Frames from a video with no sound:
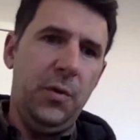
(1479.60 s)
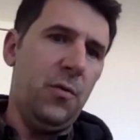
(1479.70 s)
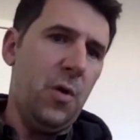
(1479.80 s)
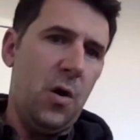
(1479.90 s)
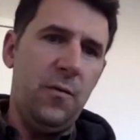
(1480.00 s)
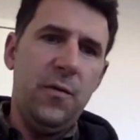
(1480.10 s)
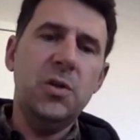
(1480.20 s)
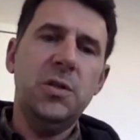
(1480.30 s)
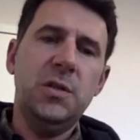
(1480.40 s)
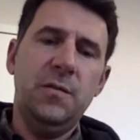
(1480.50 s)
build their own
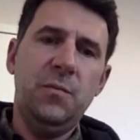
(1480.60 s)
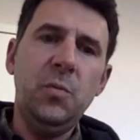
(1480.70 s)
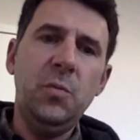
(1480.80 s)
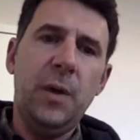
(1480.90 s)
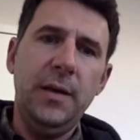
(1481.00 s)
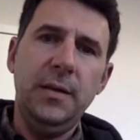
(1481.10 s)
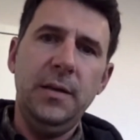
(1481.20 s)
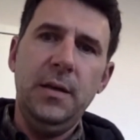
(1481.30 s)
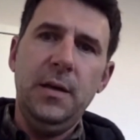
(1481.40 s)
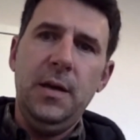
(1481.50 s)
versions of BlueButton.
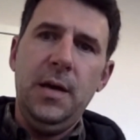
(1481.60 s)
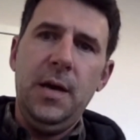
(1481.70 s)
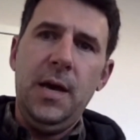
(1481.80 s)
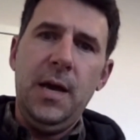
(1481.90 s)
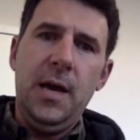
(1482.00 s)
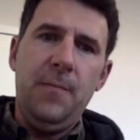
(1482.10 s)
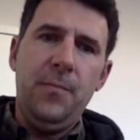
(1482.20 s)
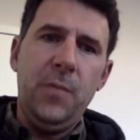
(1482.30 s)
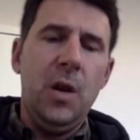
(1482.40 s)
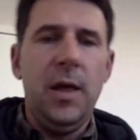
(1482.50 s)

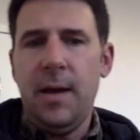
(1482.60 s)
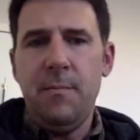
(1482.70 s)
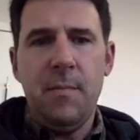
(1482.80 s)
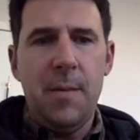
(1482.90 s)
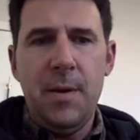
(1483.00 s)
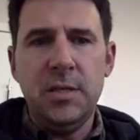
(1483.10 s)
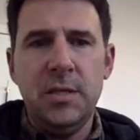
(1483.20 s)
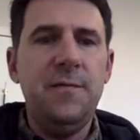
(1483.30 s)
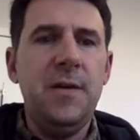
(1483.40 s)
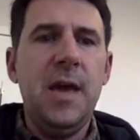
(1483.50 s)
And, like I
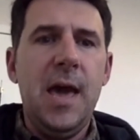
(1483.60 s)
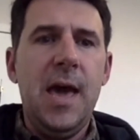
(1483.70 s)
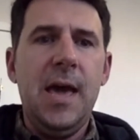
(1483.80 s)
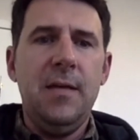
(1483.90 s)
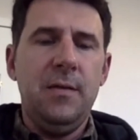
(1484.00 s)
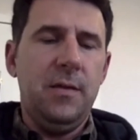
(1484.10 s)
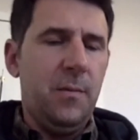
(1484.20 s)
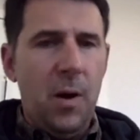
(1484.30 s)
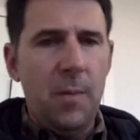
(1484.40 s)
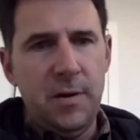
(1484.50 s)
mentioned, the VA and
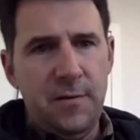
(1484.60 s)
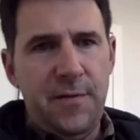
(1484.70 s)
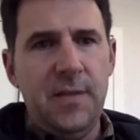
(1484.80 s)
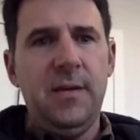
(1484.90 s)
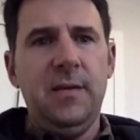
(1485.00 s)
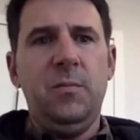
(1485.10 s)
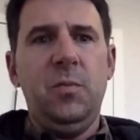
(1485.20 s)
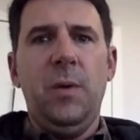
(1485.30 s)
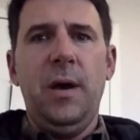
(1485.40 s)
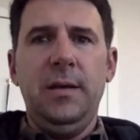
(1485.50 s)
Department of Defense has a
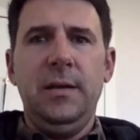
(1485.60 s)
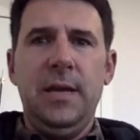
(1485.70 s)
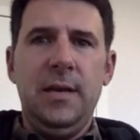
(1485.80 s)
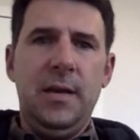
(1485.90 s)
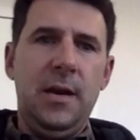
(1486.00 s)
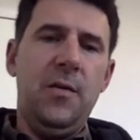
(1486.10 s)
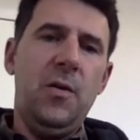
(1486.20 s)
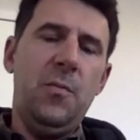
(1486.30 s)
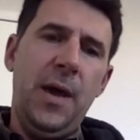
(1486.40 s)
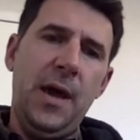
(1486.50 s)
BlueButton, and
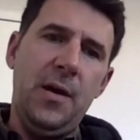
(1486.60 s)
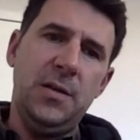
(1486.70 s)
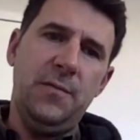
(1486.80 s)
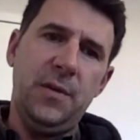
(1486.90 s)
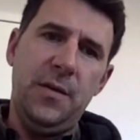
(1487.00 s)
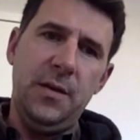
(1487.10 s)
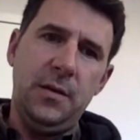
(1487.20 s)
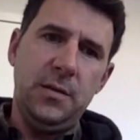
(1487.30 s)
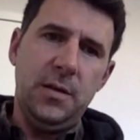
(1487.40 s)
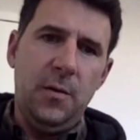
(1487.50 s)
other payers have done
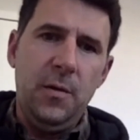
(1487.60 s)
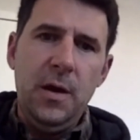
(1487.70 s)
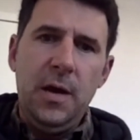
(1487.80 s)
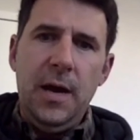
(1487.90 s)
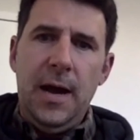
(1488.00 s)
this. So,